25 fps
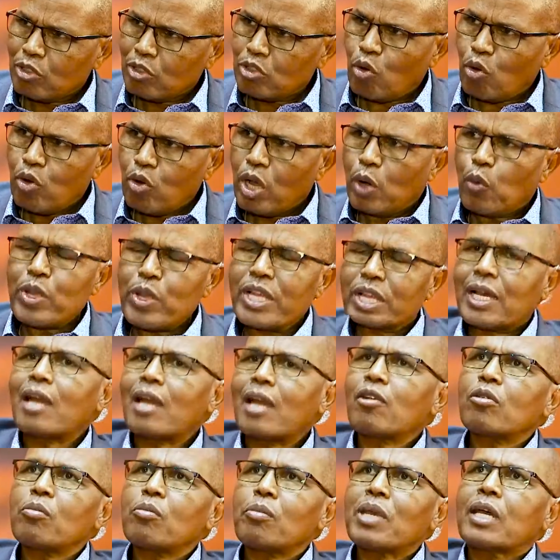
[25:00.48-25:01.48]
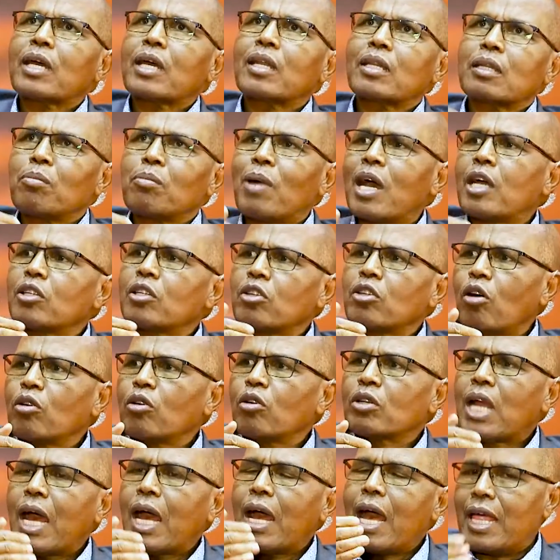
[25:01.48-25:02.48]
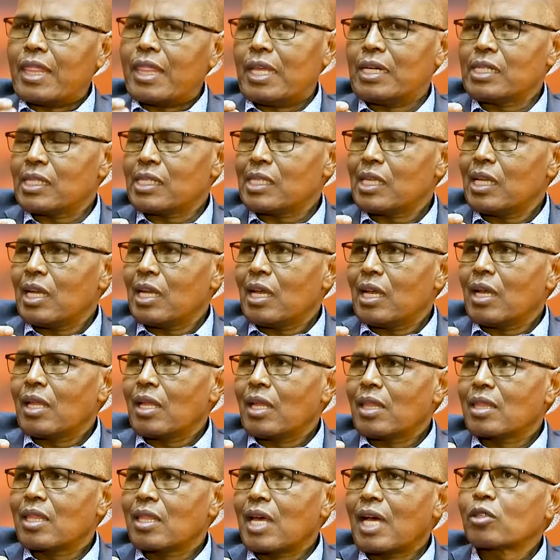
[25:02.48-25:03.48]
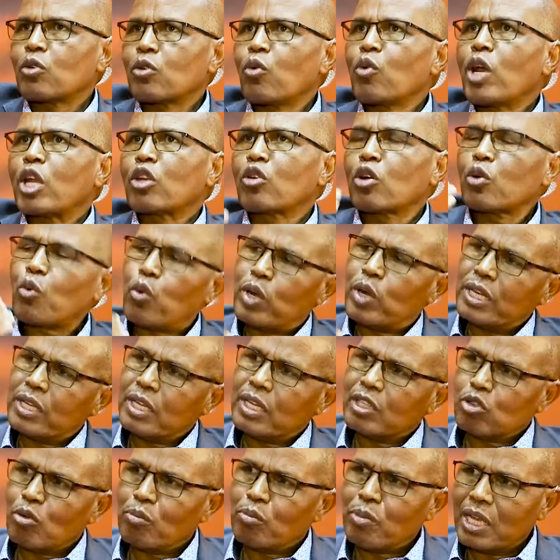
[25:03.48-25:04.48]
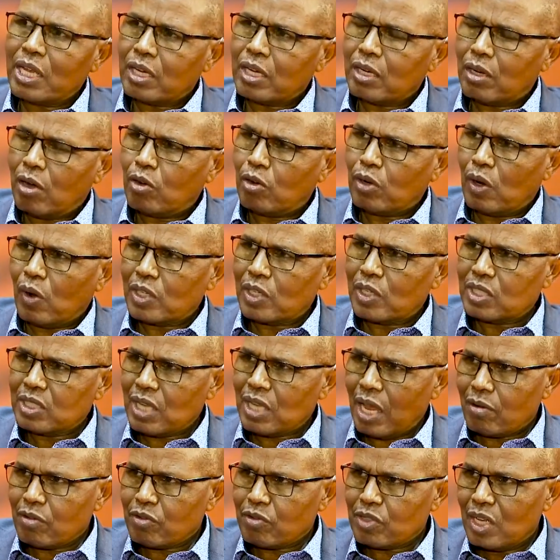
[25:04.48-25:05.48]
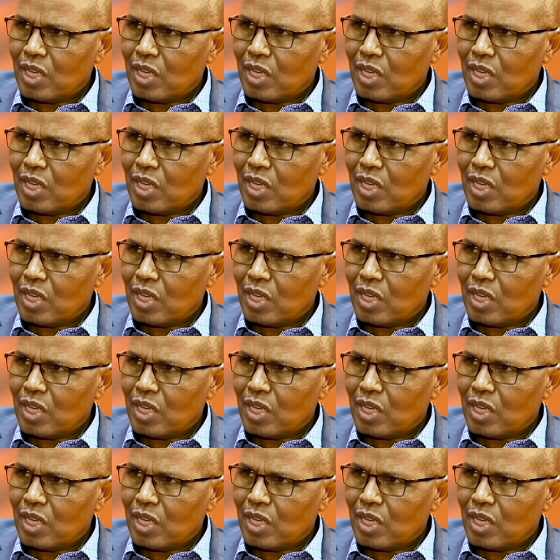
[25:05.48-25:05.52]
So we cannot make a demand on others that we're not willing to make on ourselves.